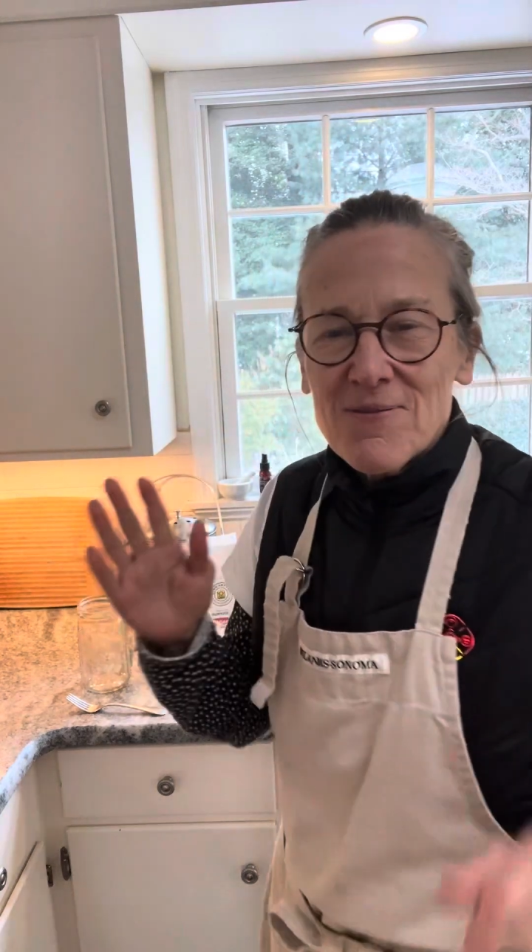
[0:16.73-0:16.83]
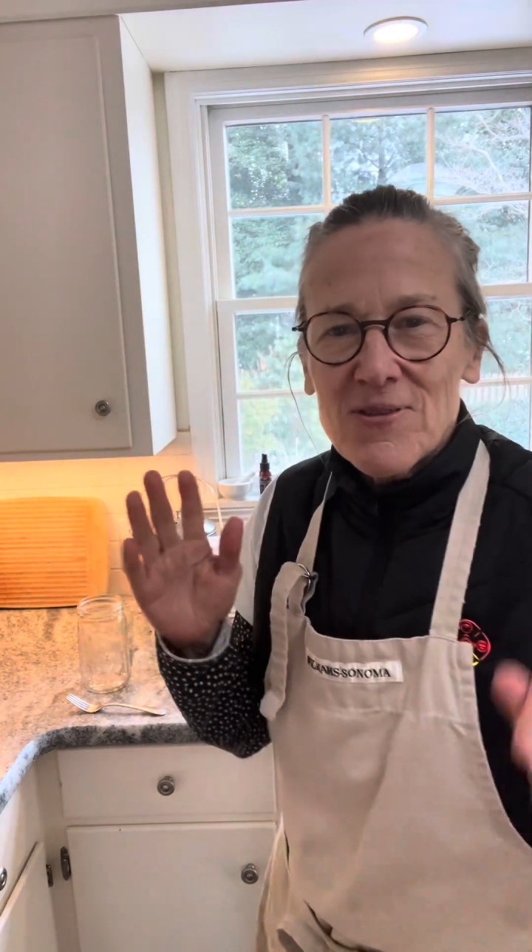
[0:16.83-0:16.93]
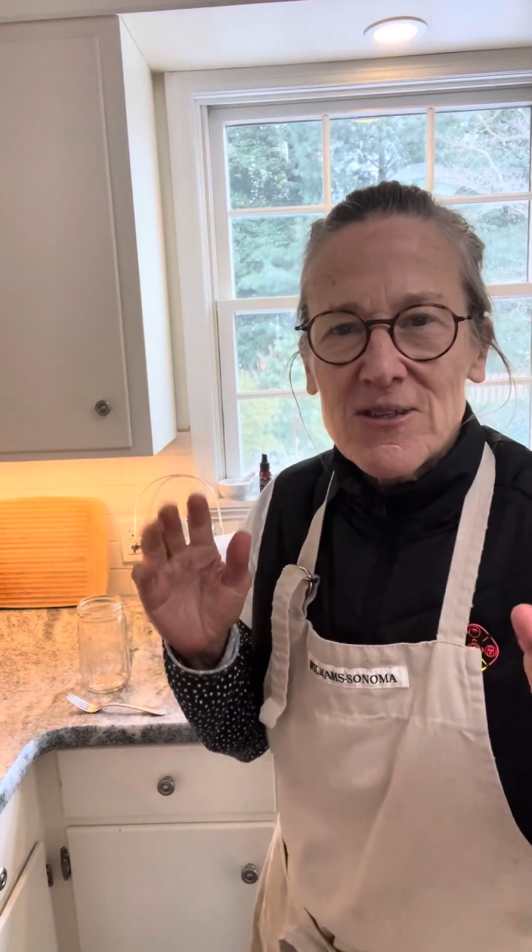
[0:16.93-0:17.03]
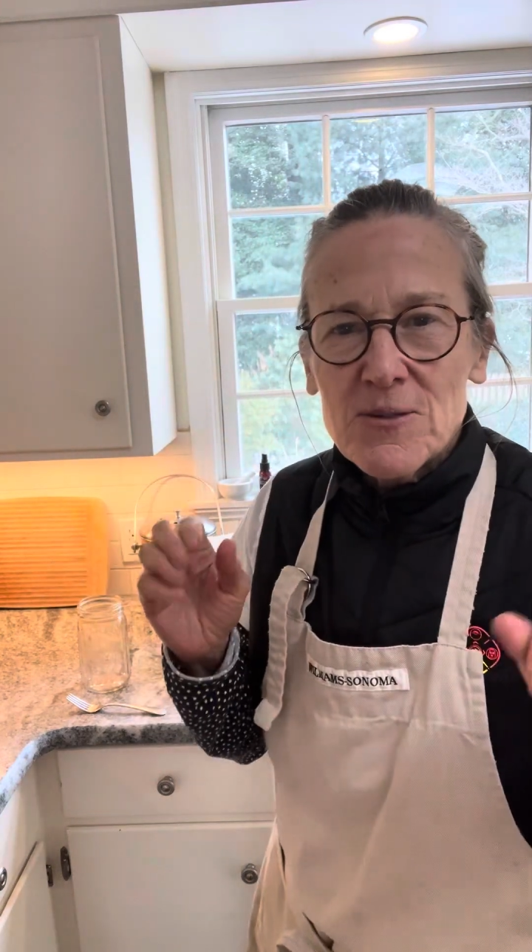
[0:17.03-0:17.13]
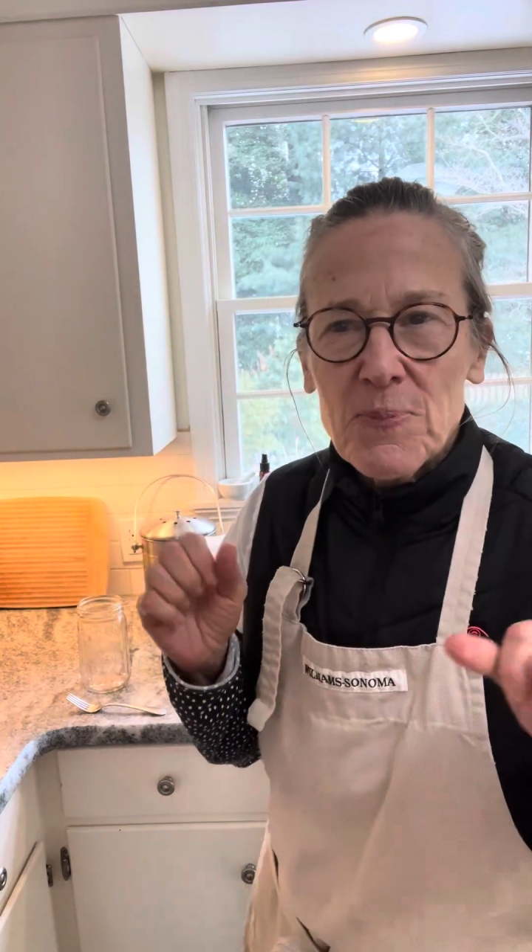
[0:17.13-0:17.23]

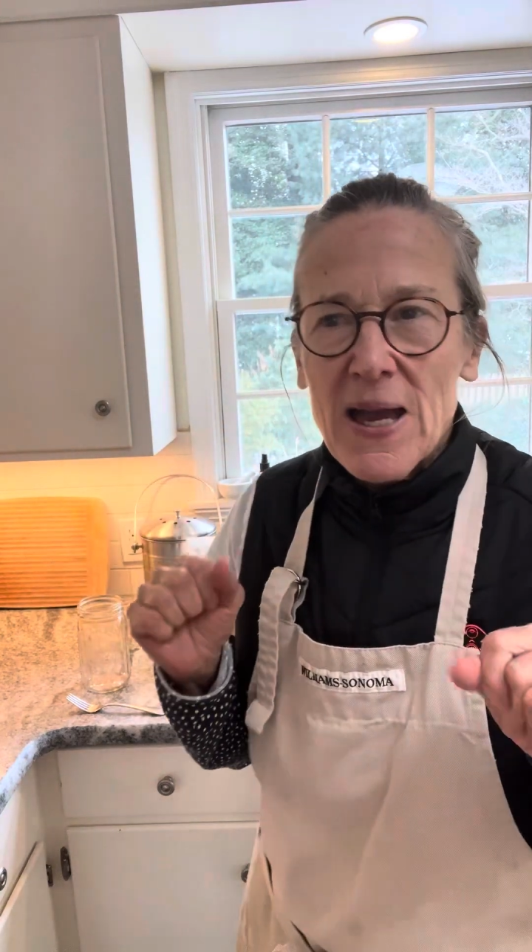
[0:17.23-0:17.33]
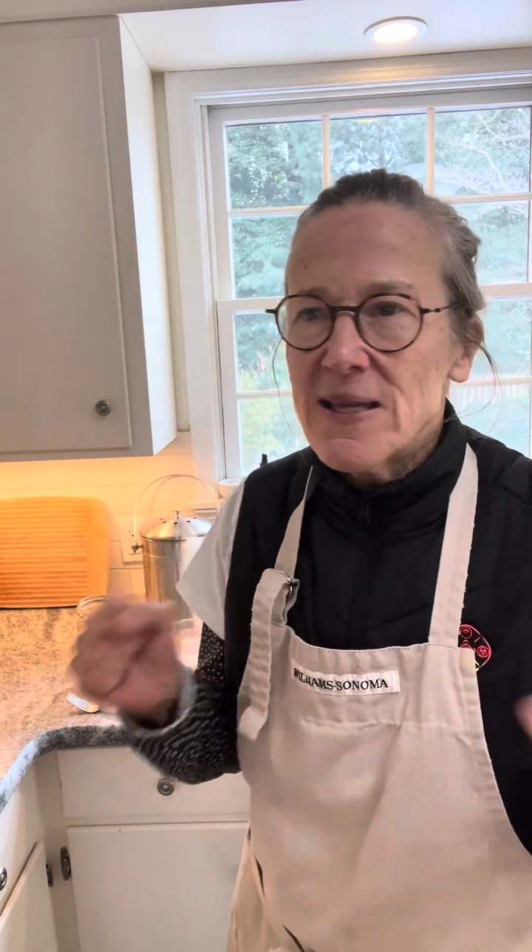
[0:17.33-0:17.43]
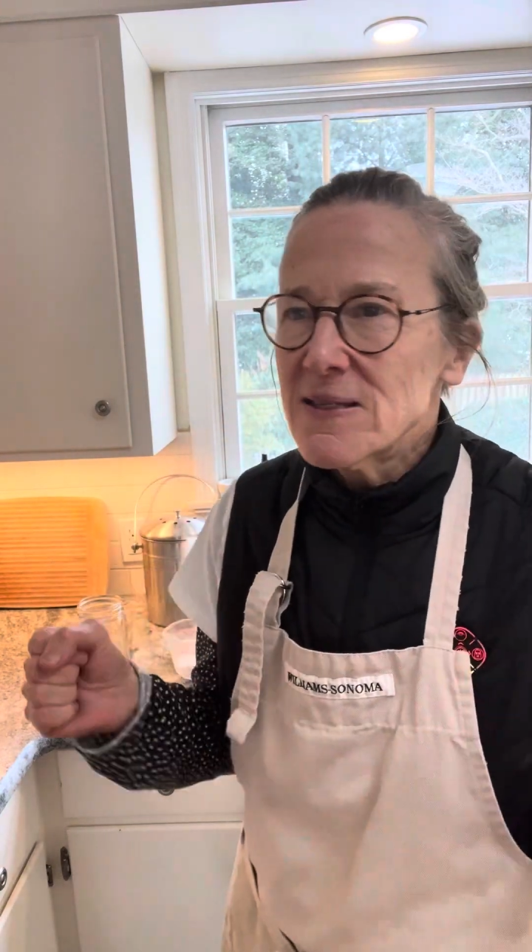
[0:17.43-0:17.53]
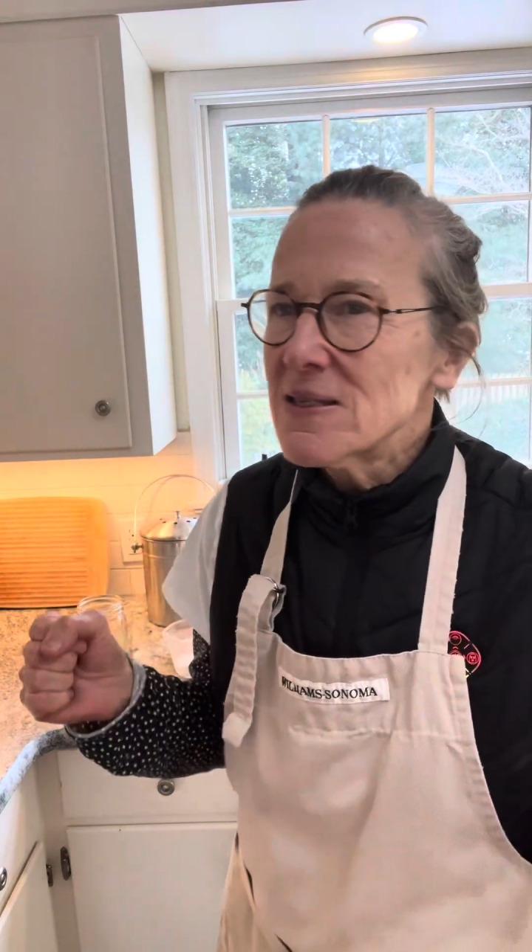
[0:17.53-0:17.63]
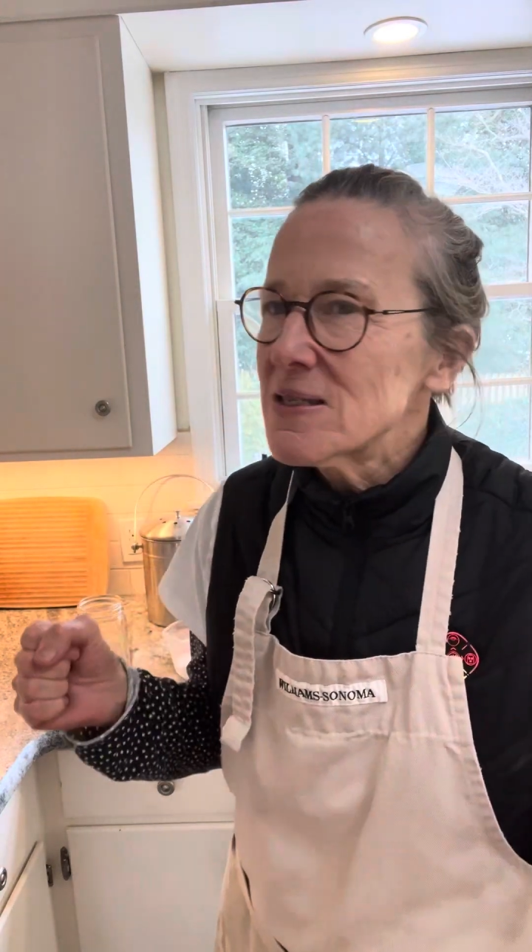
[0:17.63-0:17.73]
This
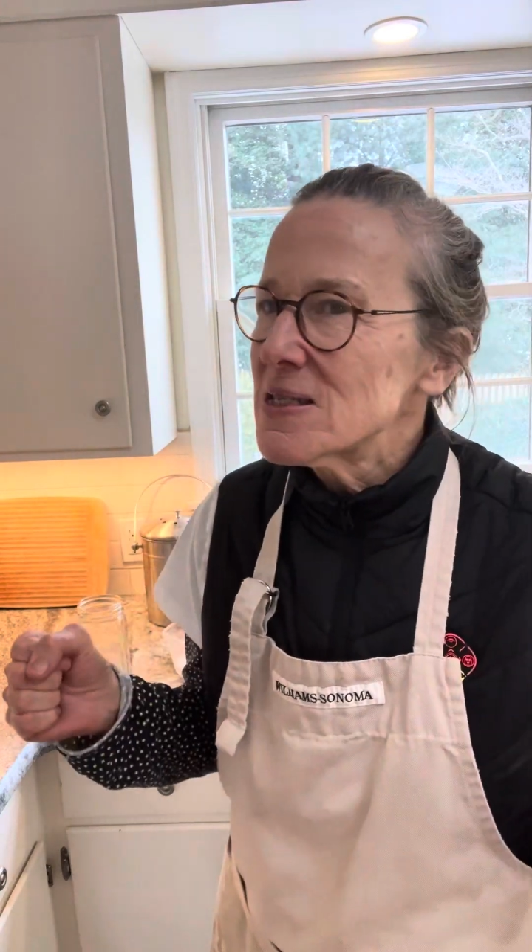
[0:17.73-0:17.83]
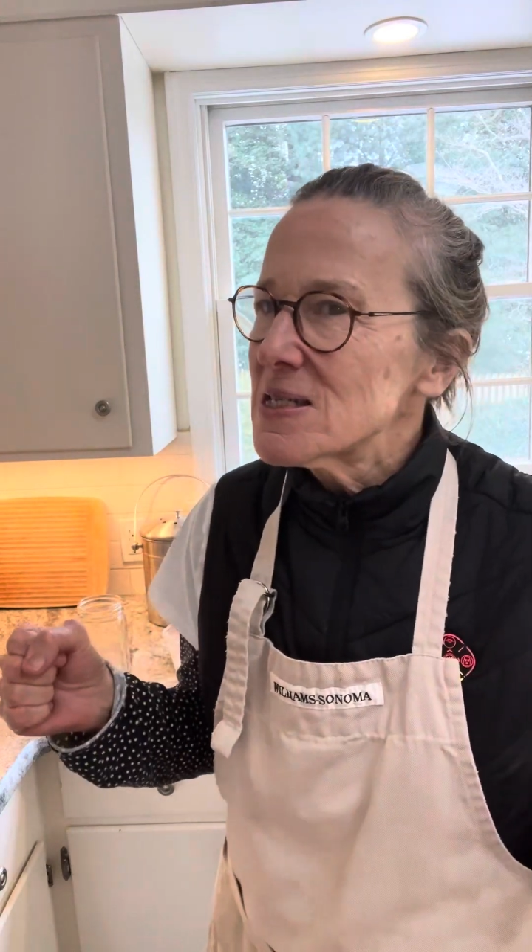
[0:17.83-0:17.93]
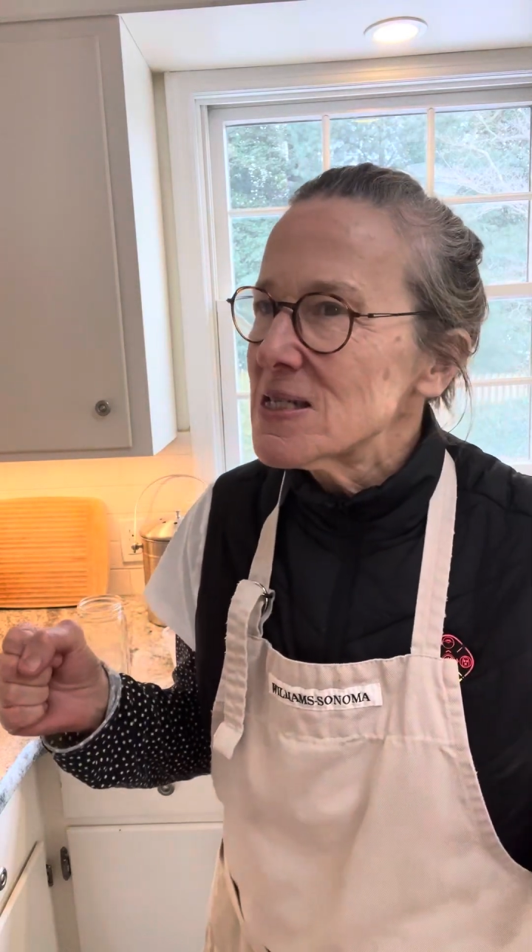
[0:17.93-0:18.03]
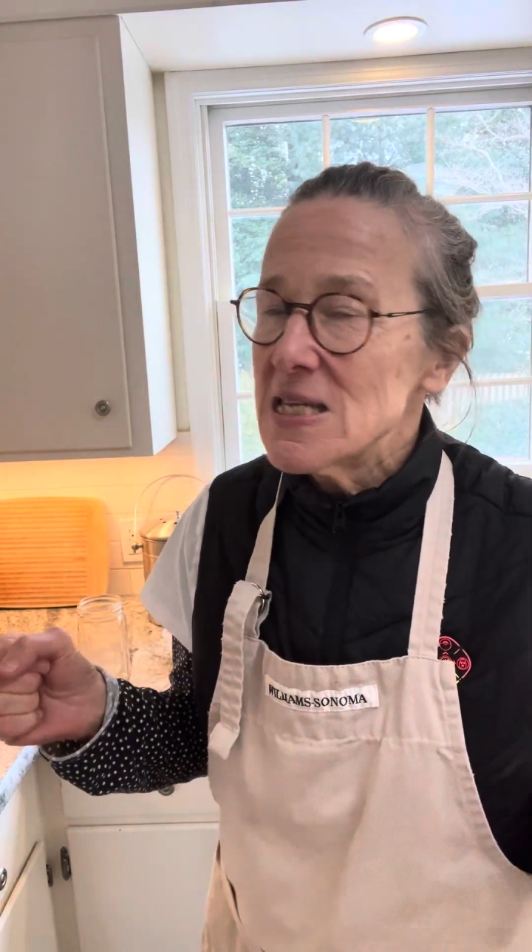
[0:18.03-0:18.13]
past